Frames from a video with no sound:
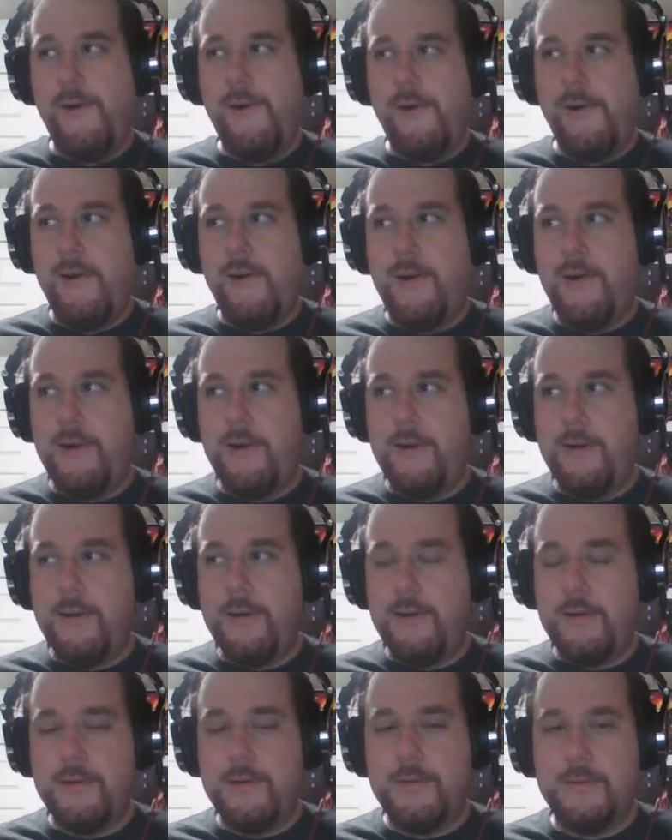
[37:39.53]

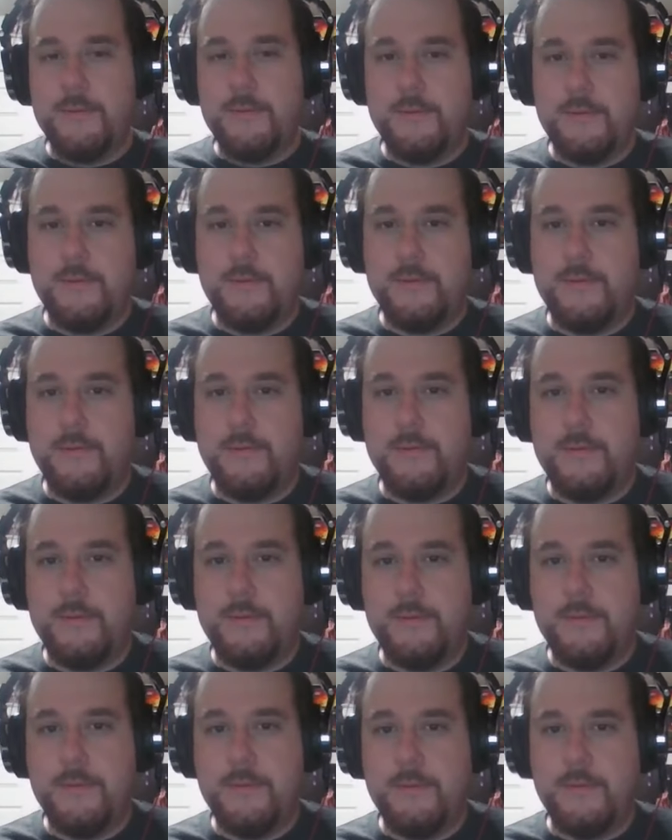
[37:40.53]

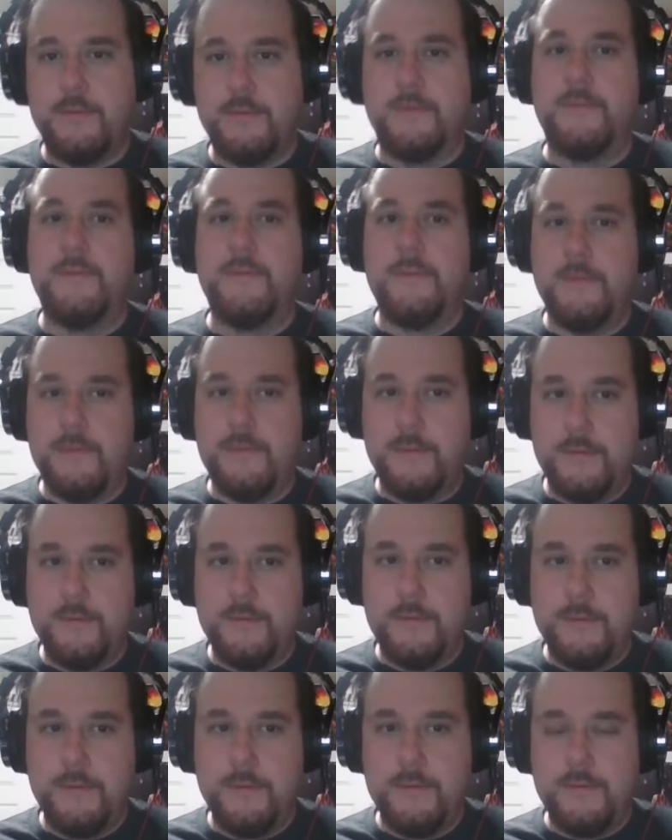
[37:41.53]

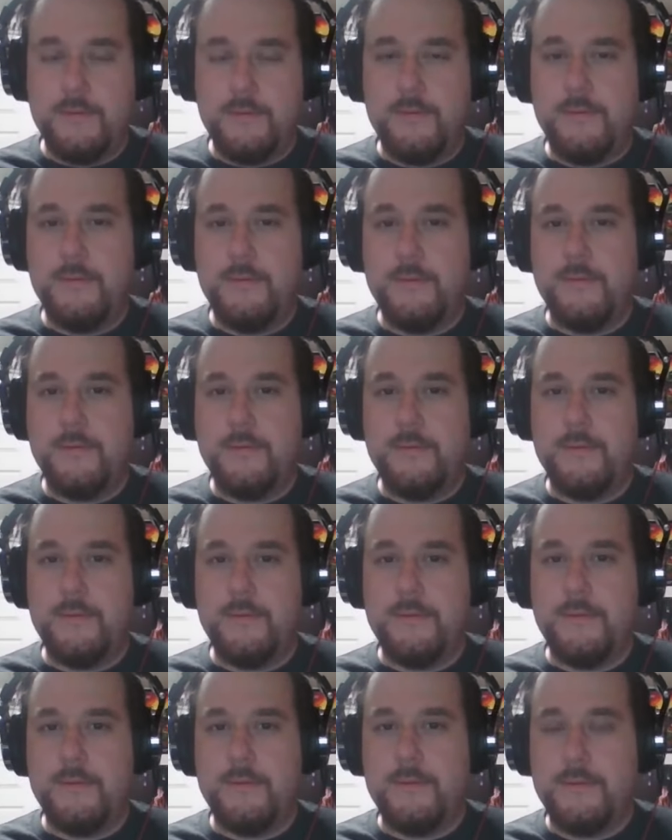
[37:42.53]

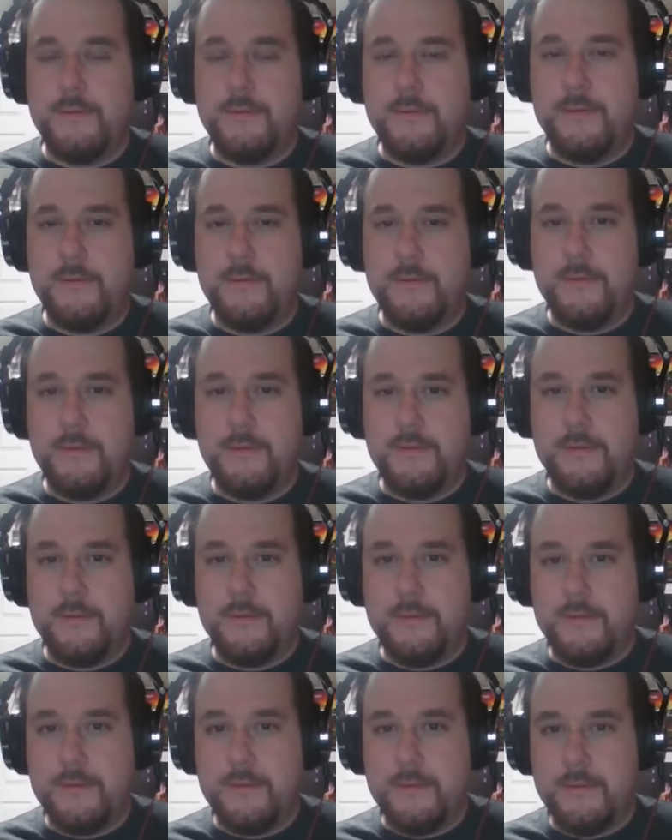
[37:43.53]

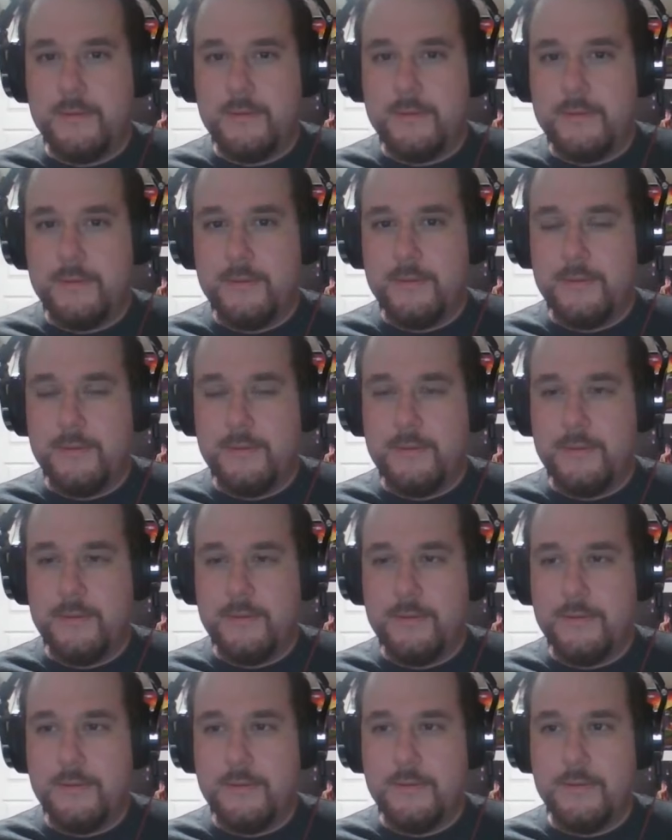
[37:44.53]

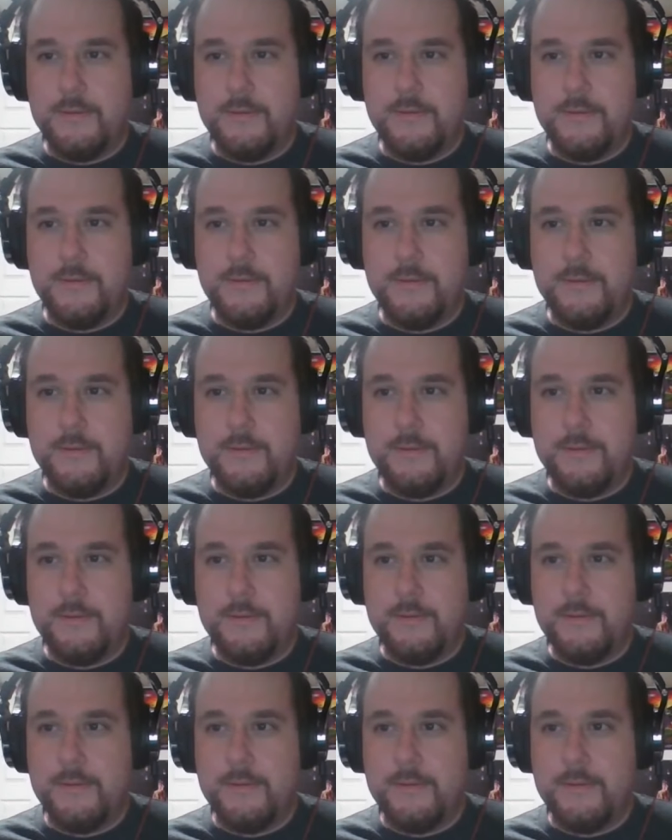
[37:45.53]
(silent)